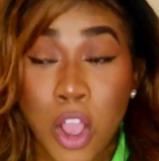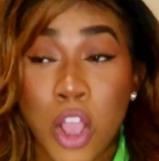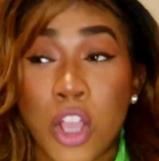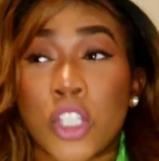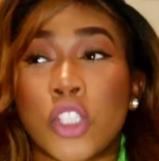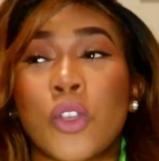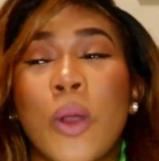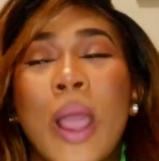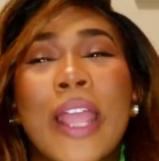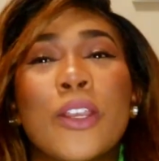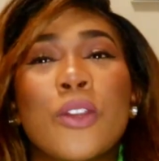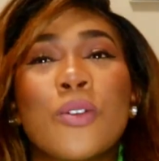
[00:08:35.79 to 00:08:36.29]

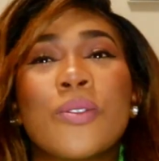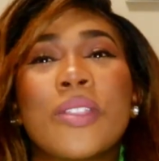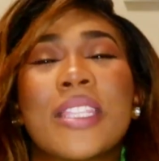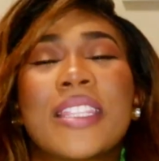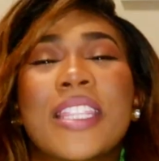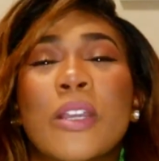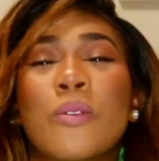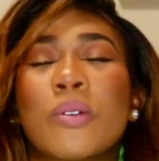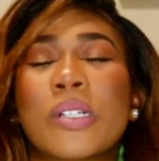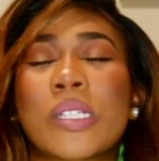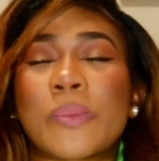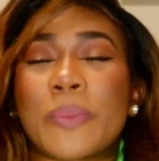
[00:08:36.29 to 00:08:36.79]
So I knew that
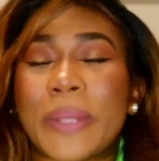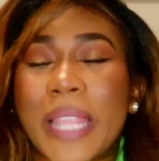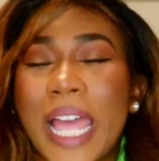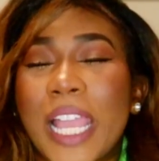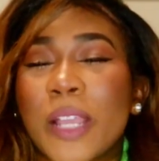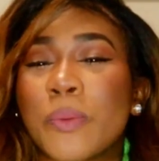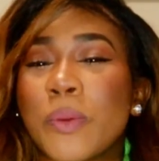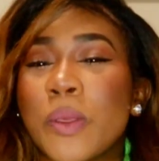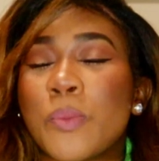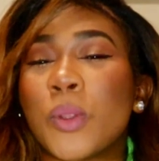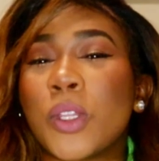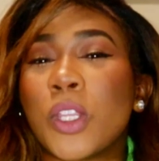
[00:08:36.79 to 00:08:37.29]
there was
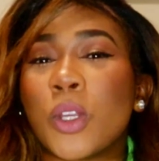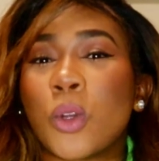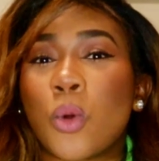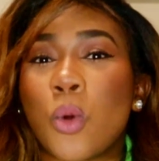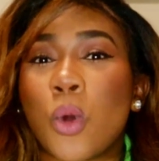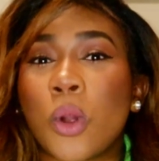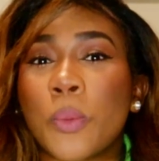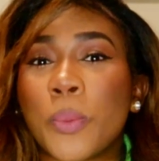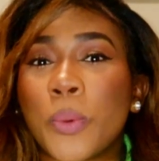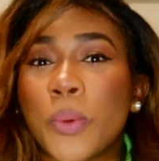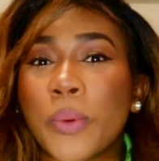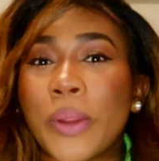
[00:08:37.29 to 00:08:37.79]
black people
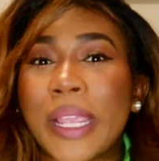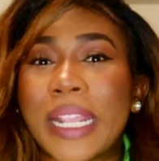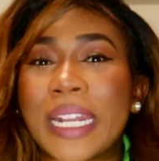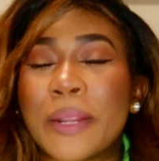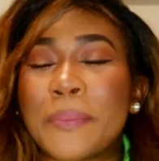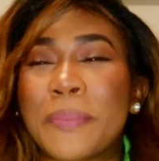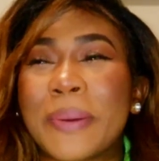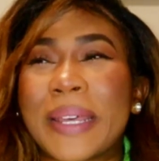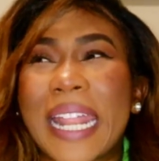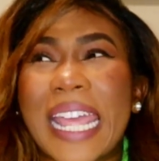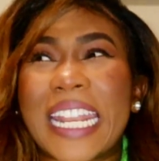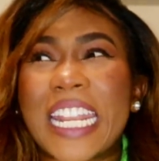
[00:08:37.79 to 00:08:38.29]

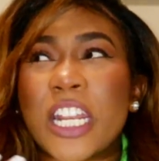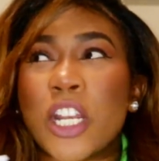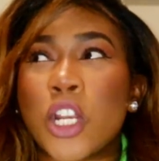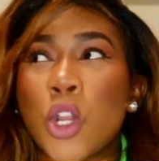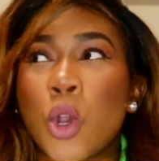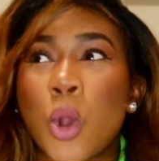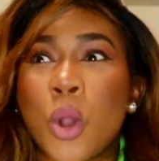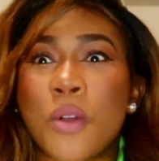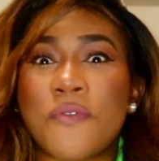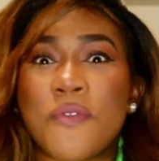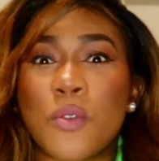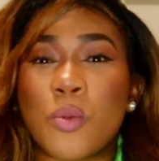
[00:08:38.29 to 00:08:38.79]
incorporated, but I didn't
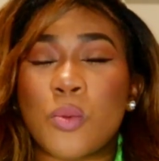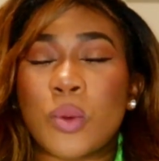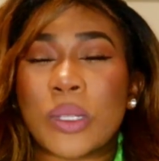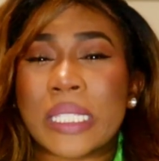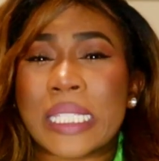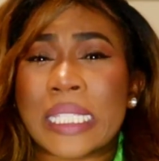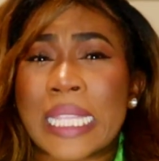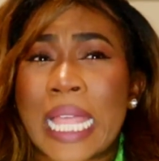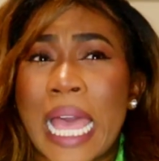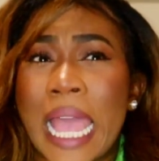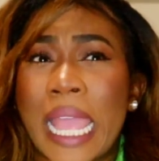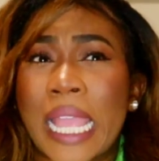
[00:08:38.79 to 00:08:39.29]
know if it
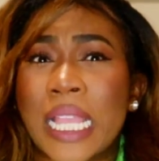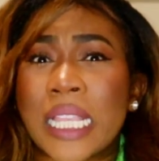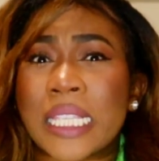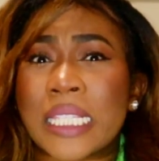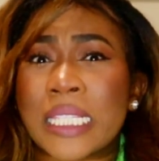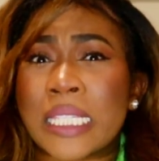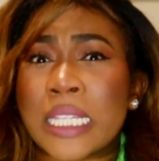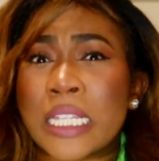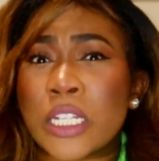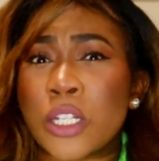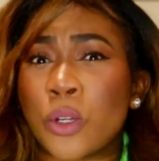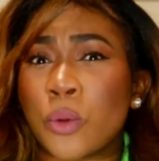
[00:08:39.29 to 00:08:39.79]
was like
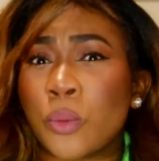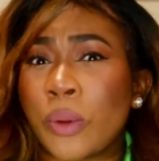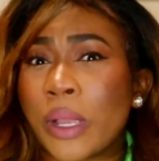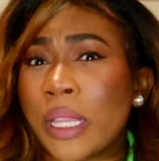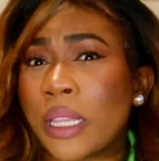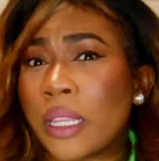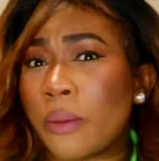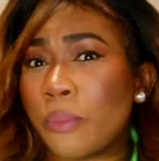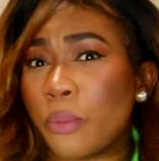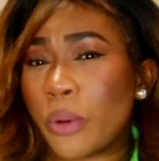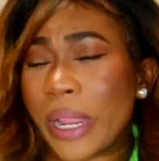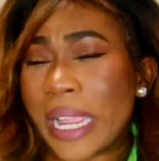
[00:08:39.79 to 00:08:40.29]

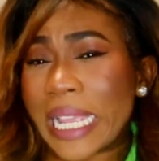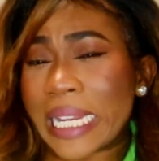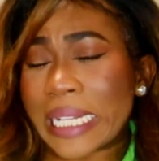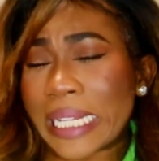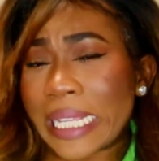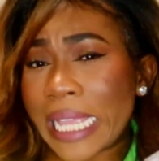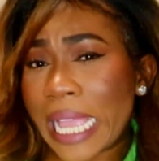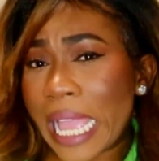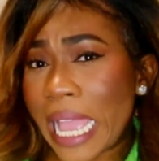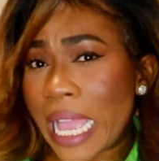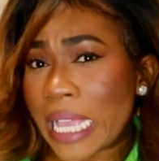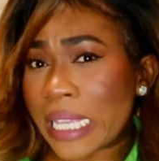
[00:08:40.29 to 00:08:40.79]
Cinderella
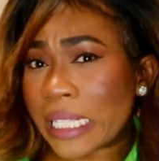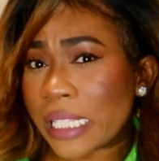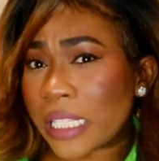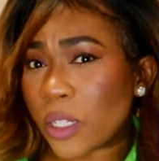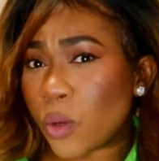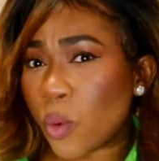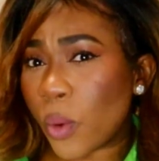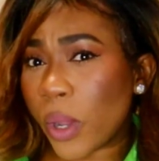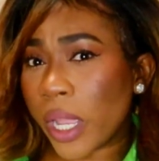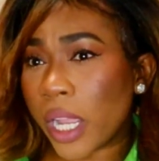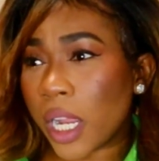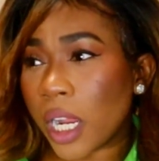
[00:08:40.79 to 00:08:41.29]
Brandy-esque,
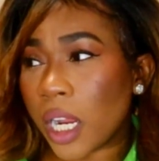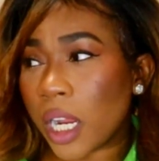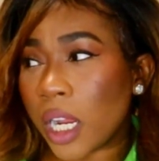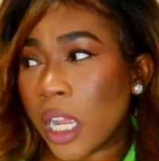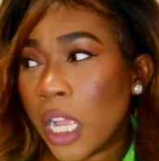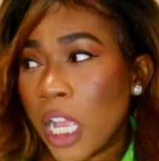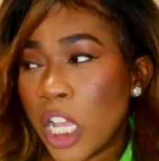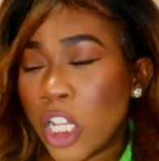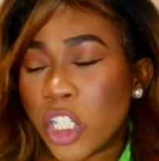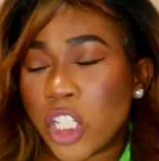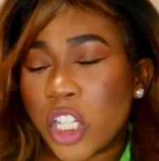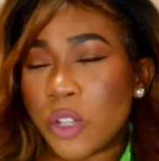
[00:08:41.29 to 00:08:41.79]
where
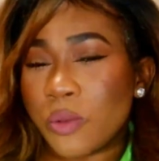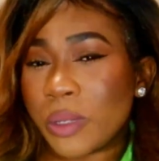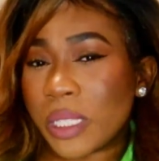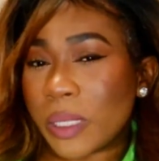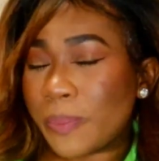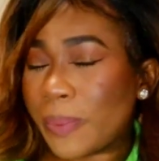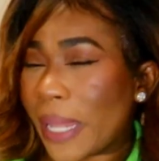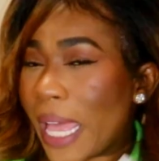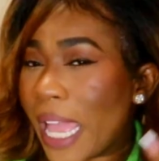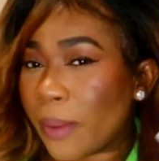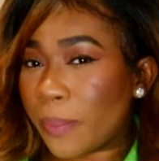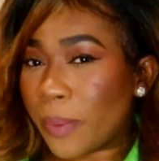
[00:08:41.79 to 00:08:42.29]
she was
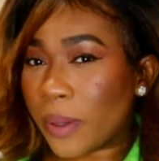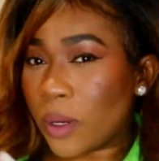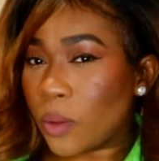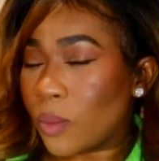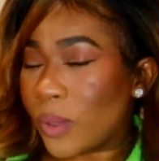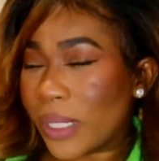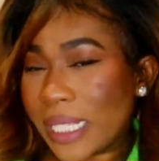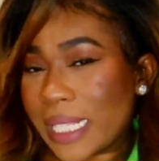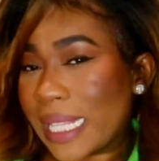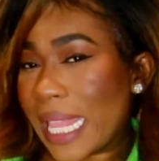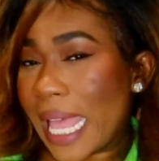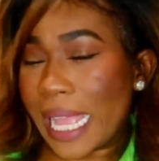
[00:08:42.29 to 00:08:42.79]
black, but it
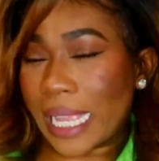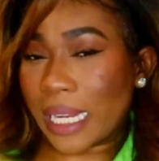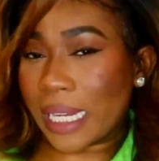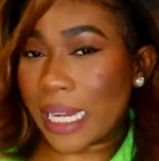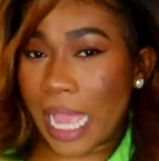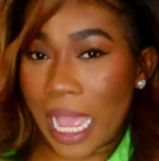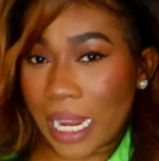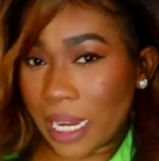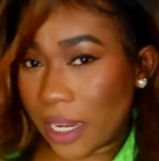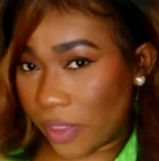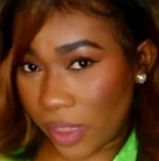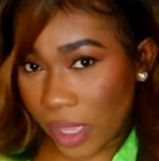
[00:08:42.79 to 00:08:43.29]
was like
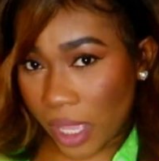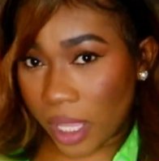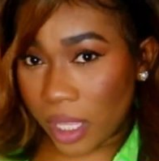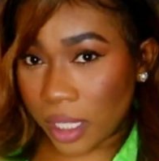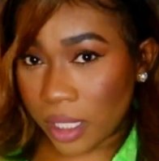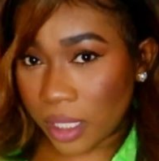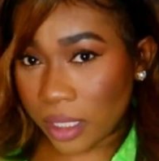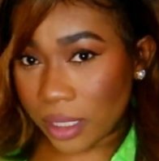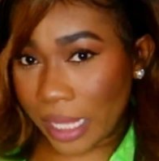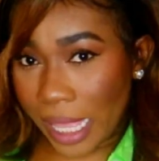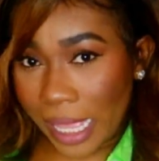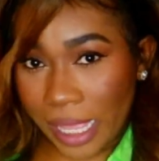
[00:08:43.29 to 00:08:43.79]
not a
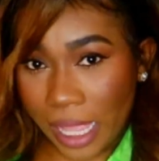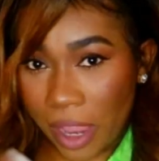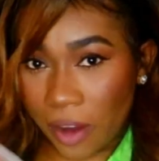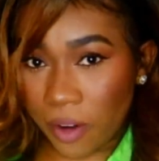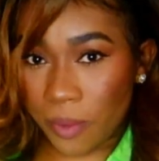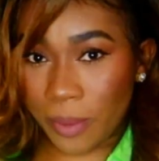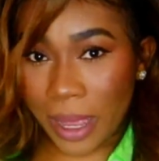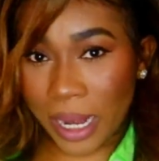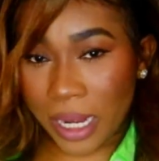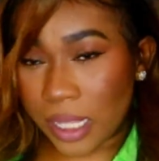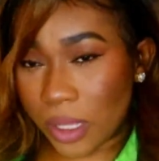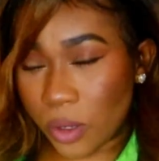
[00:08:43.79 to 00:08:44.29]
thing. Like,
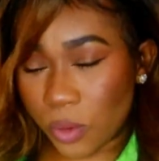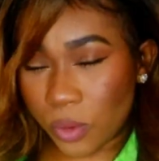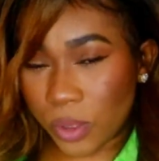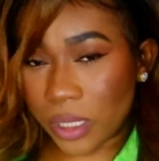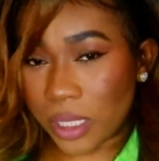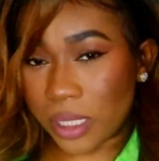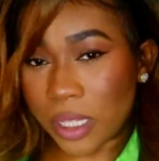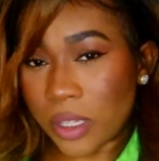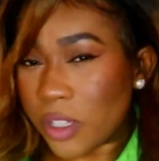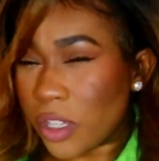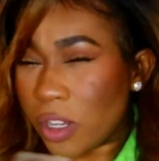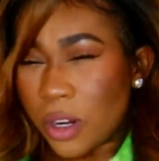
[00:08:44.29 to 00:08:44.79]
everybody who
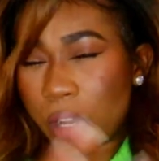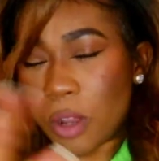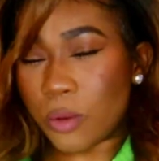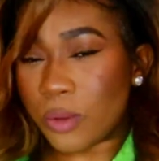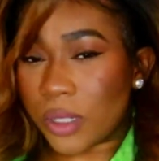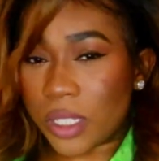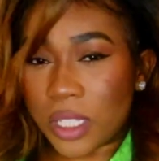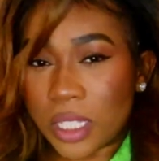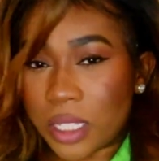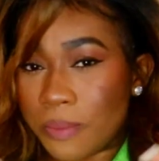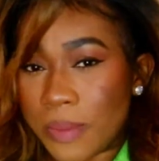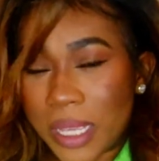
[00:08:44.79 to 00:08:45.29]
was, you know, it
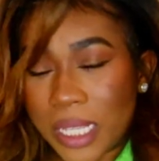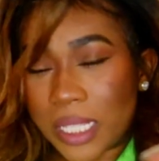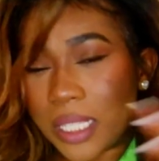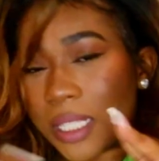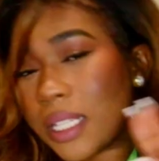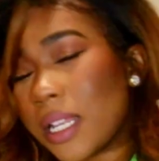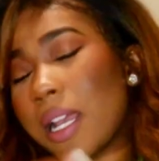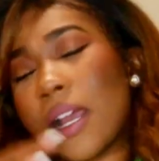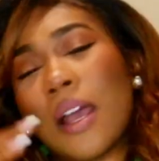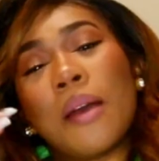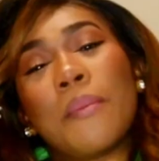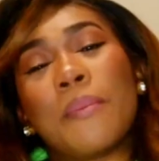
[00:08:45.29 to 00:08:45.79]
was just mixed
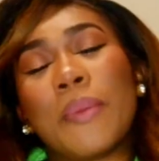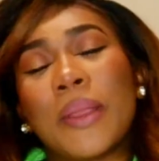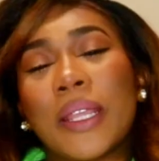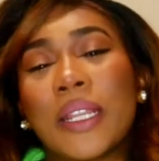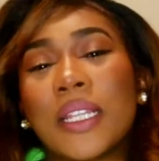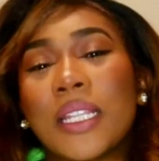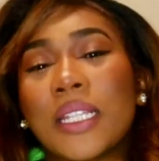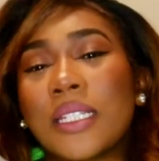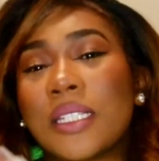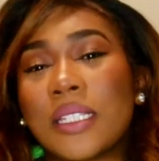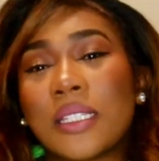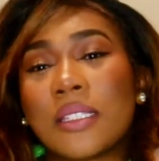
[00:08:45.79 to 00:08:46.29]
up and
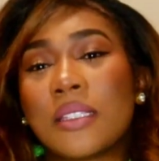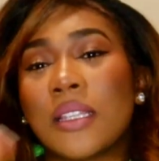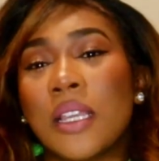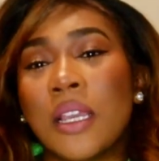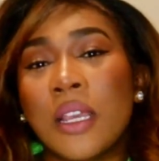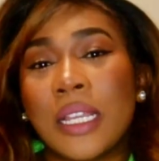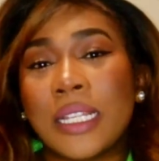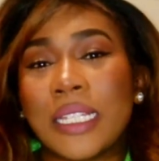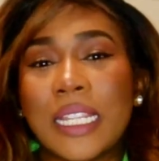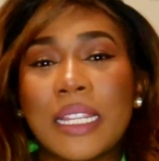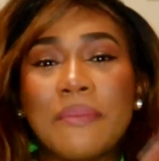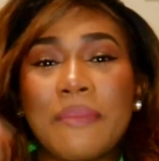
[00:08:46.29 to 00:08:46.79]
it just
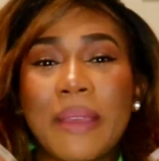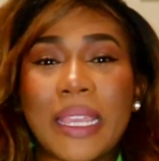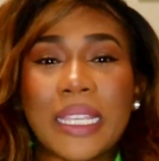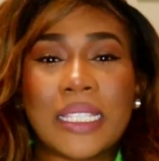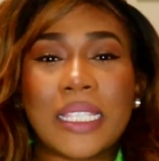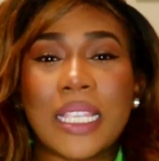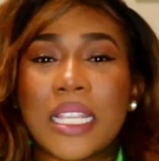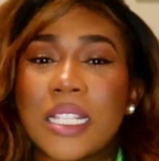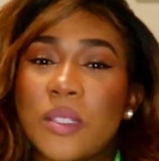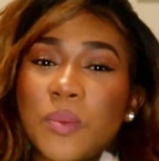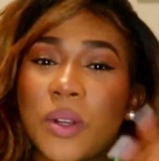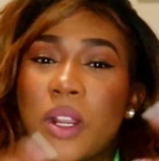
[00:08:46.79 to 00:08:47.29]
didn't make
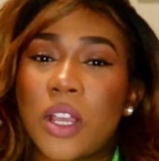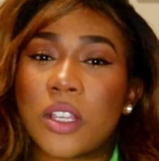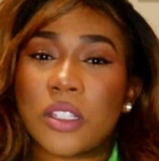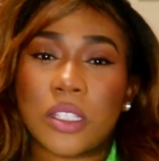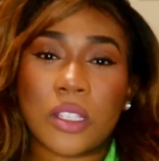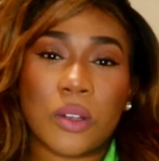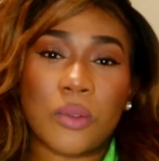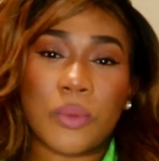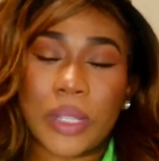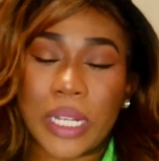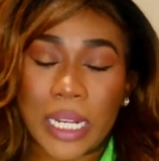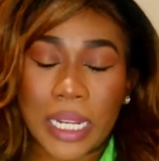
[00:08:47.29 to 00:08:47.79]
sense, but
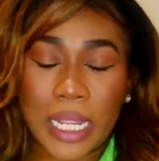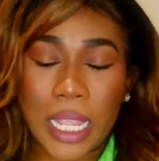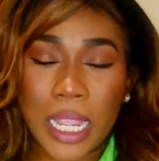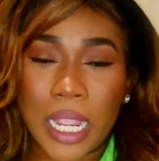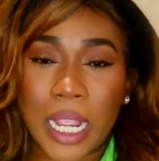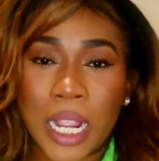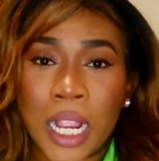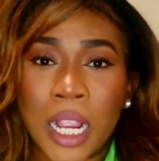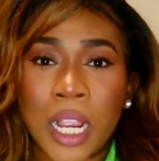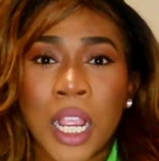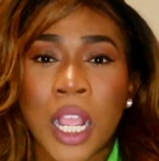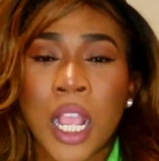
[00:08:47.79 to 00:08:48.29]
also we didn't
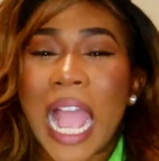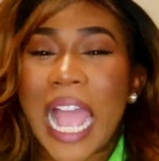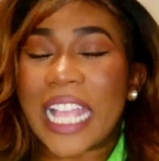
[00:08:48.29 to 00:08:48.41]
care.